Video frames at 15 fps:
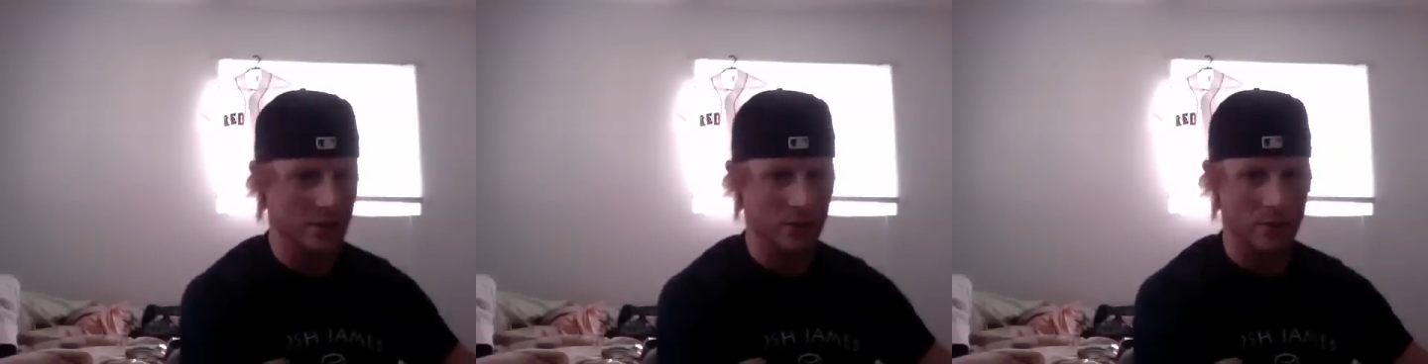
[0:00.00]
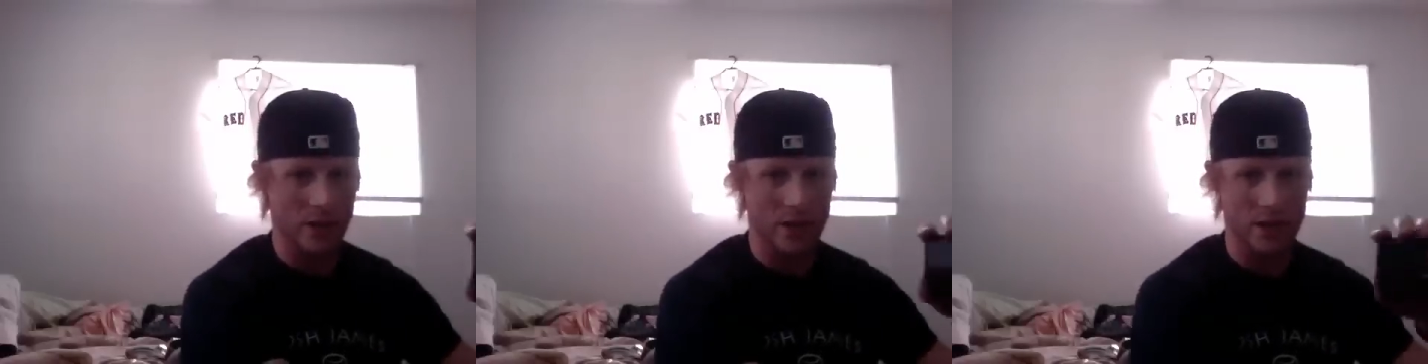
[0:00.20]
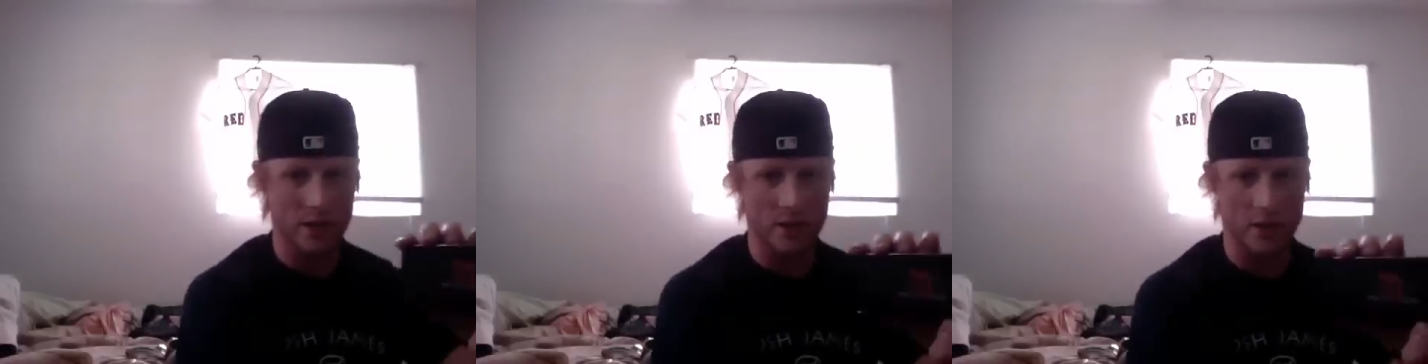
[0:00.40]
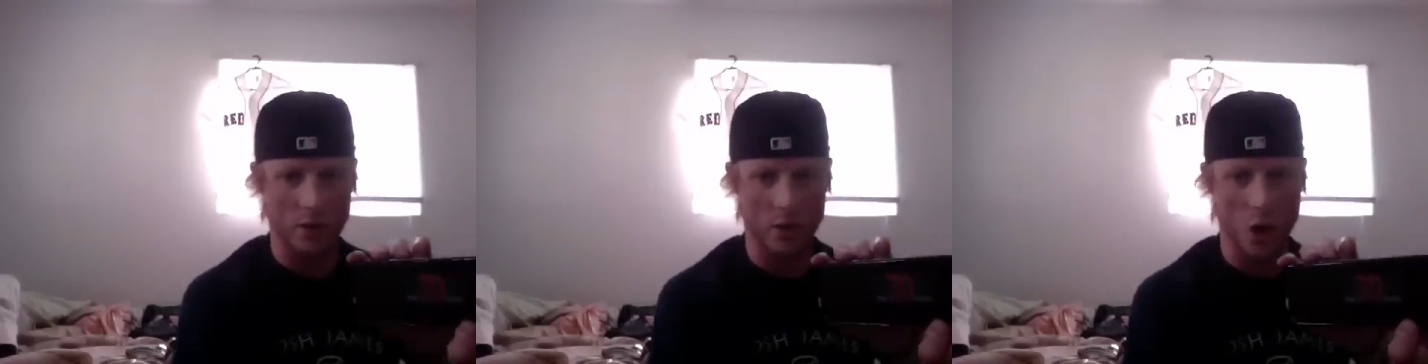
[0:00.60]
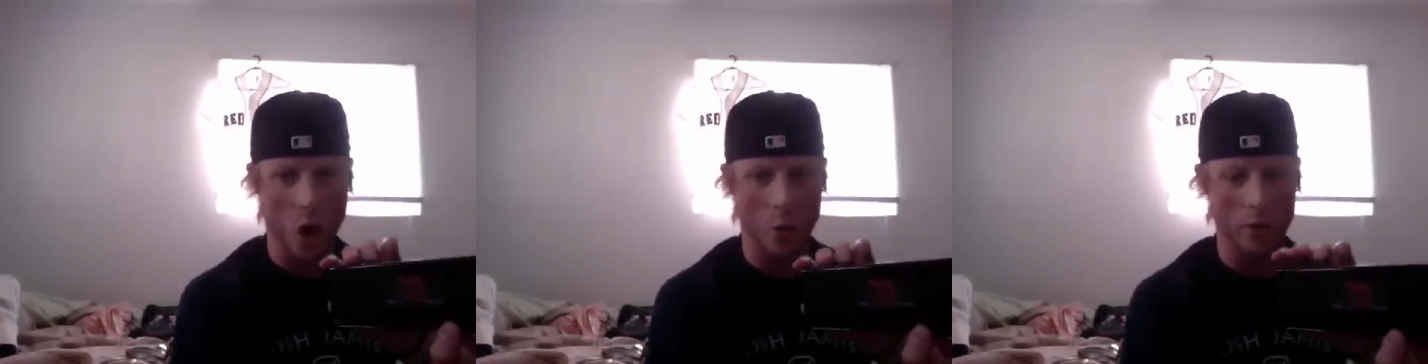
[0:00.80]
so when you
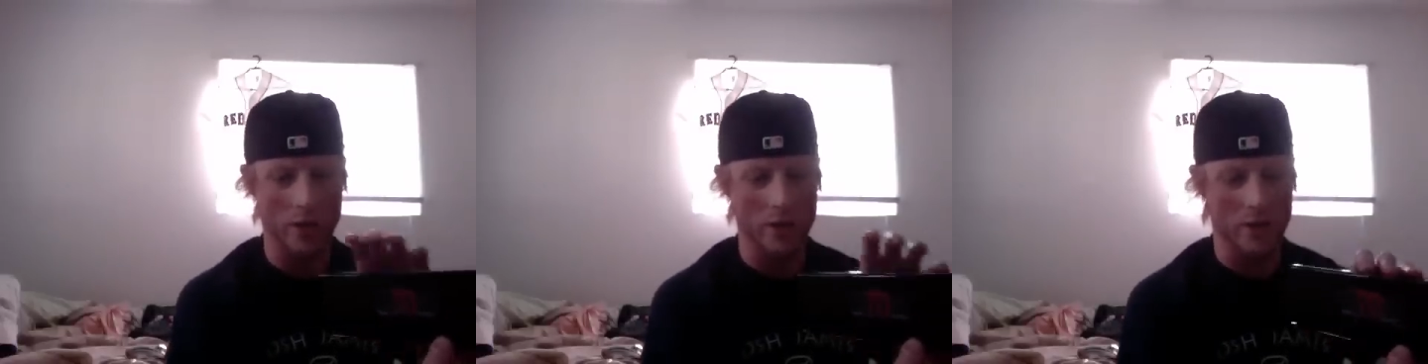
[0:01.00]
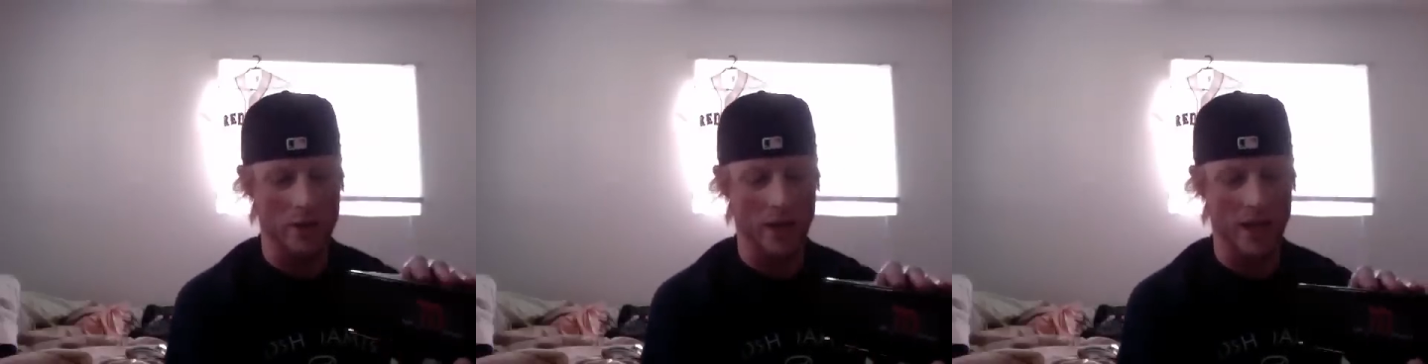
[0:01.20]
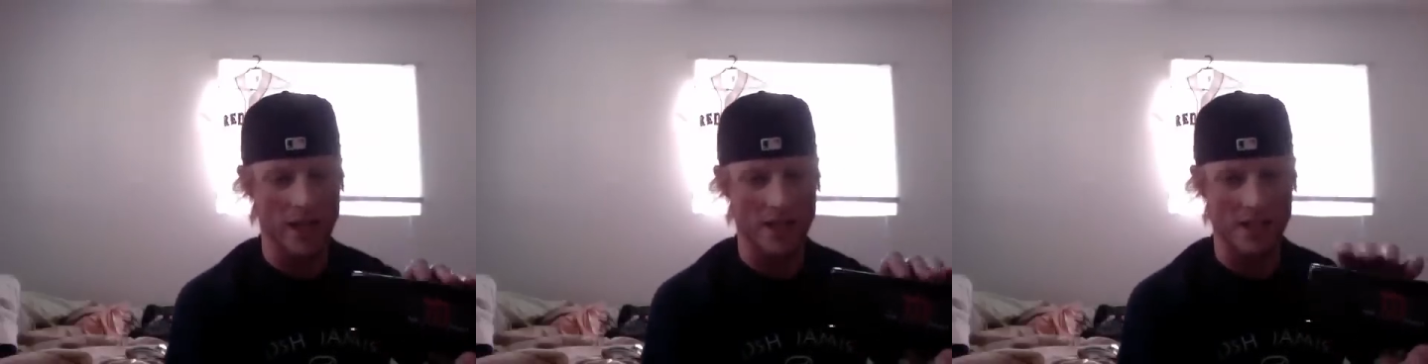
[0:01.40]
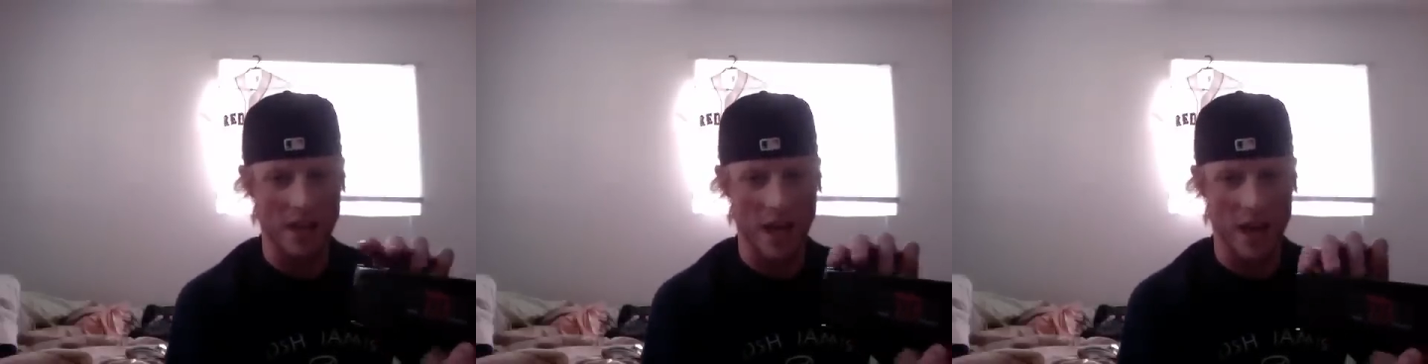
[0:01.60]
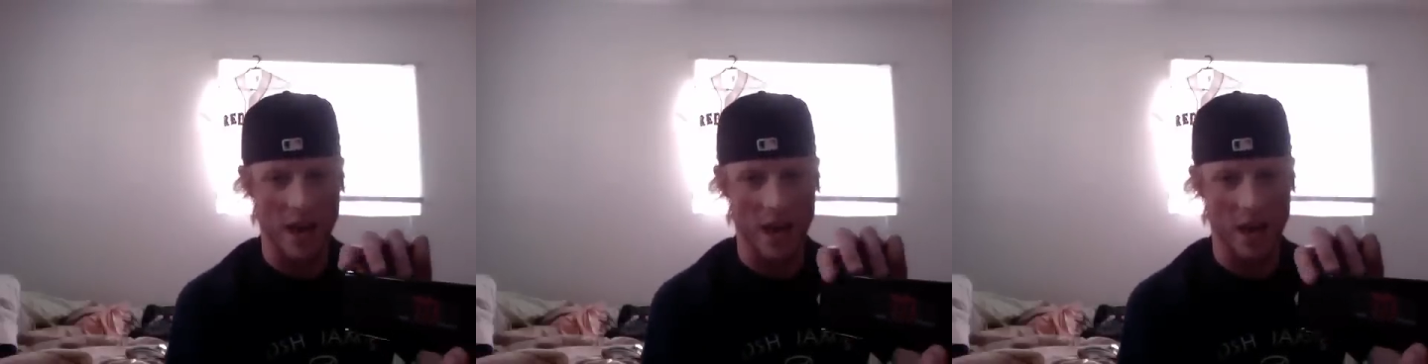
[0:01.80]
go to open it, you think you got to
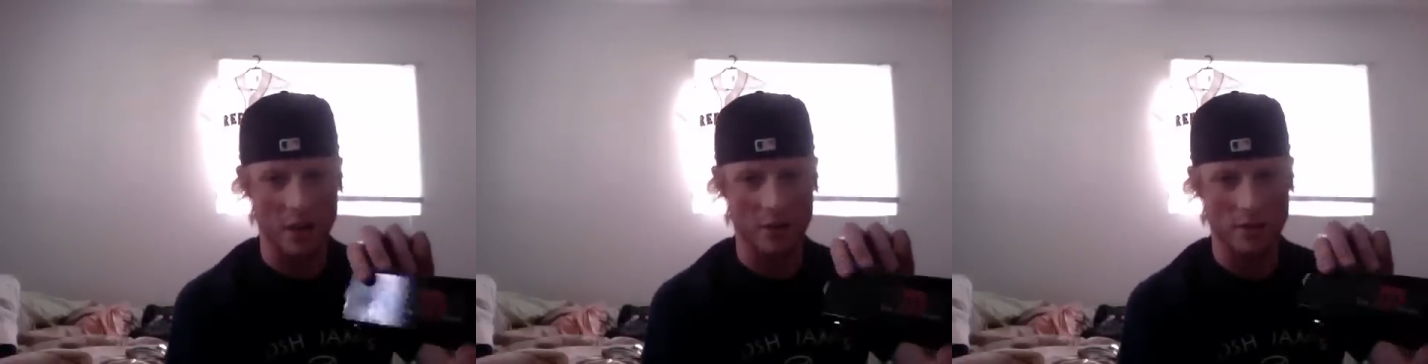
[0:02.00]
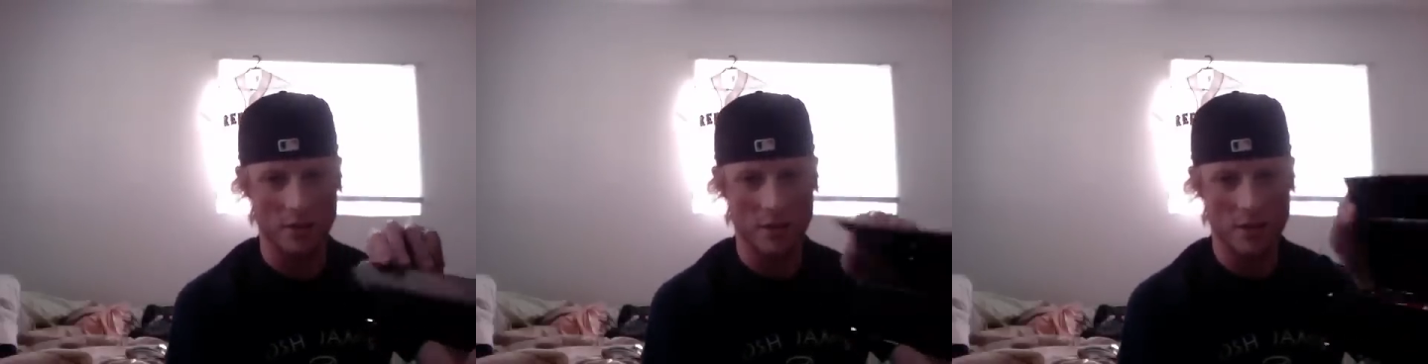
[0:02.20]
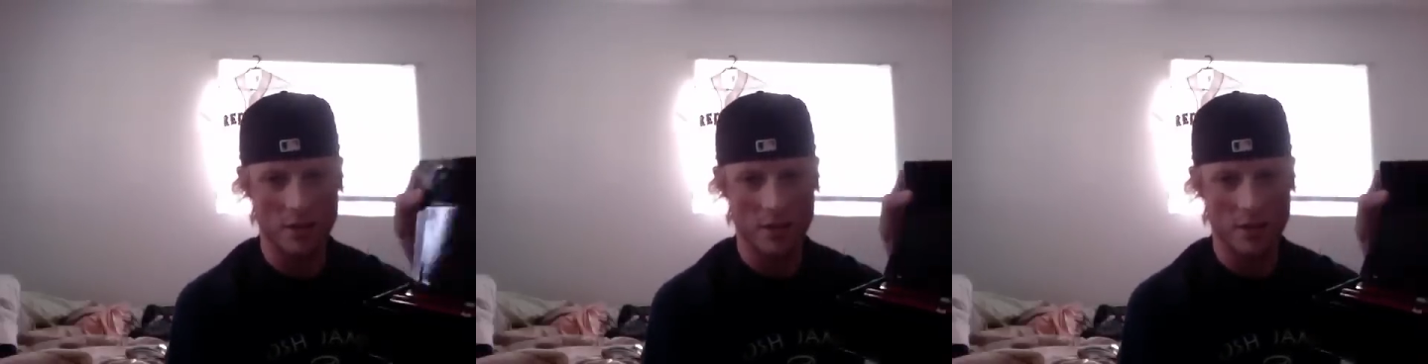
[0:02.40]
slide it out.